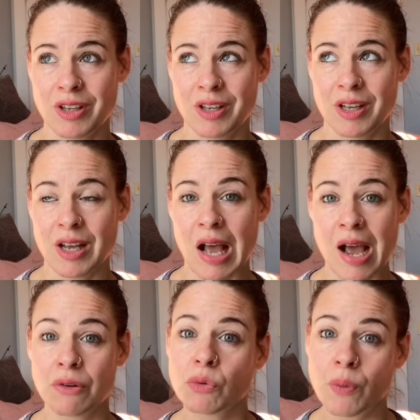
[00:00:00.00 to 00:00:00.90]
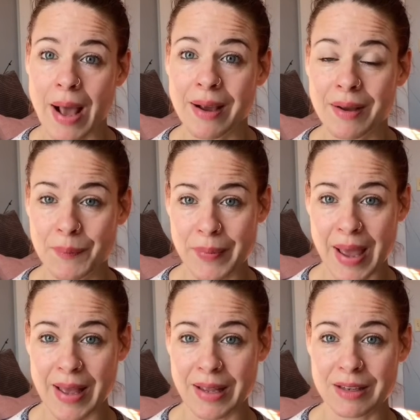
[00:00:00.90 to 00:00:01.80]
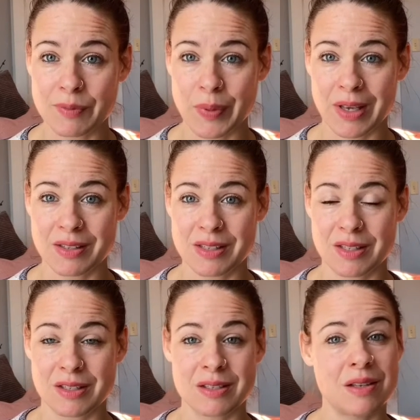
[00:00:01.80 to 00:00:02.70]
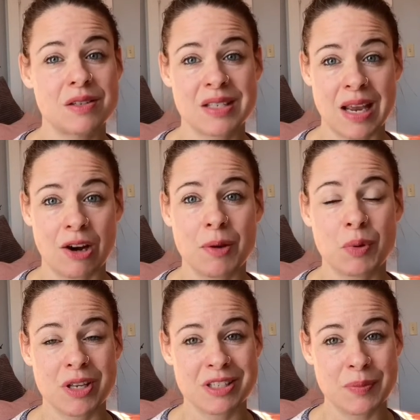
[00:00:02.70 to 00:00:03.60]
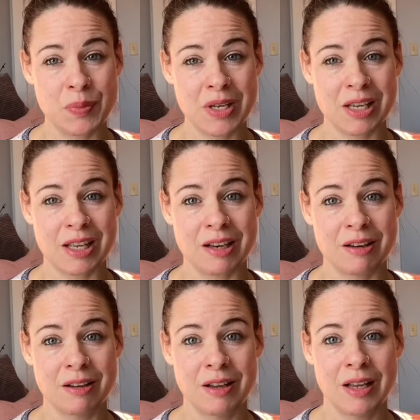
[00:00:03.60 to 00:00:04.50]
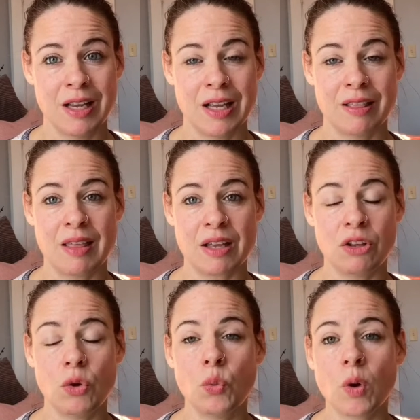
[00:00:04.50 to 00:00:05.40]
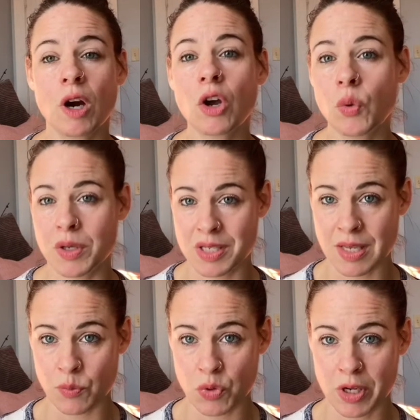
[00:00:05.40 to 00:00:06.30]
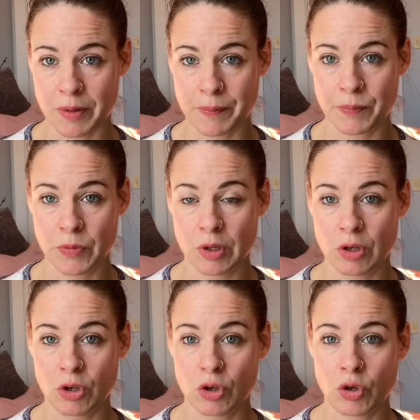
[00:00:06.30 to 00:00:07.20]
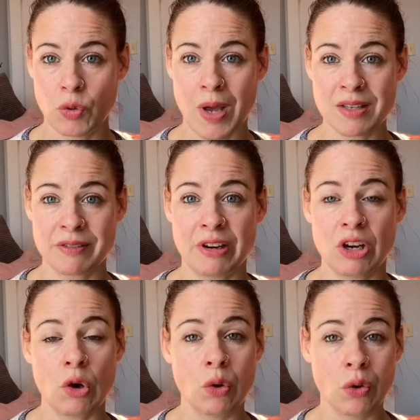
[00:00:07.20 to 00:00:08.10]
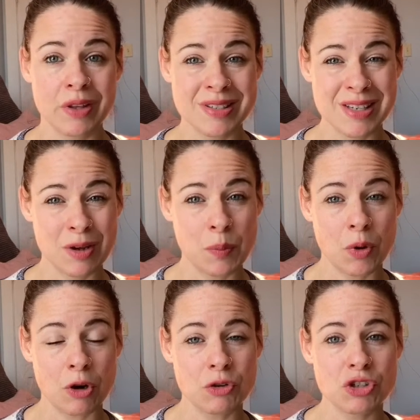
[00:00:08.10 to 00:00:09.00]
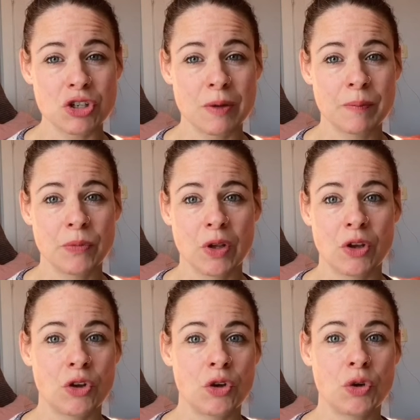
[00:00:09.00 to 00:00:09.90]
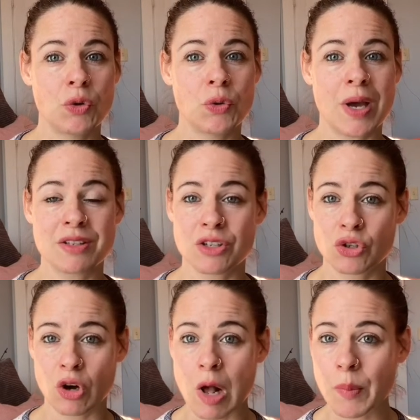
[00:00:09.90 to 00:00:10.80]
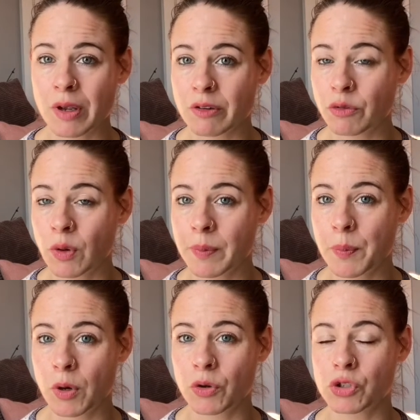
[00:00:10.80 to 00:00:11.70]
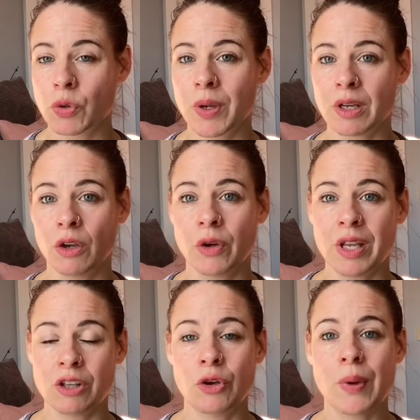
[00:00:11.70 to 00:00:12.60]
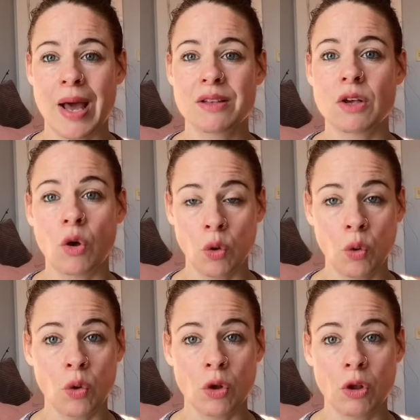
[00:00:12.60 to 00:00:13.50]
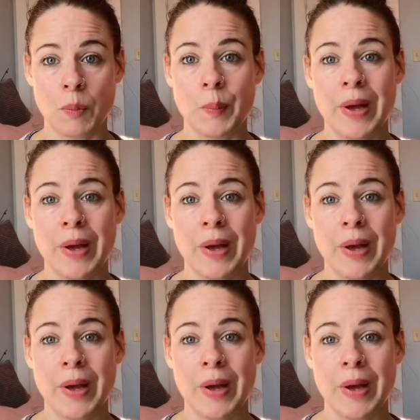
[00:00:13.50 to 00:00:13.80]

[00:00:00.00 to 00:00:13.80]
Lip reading: I recommend because this is a scary place to be in, that you work with someone who has a very holistic approach, who has a trauma-informed approach, who can look at you as a whole, mind,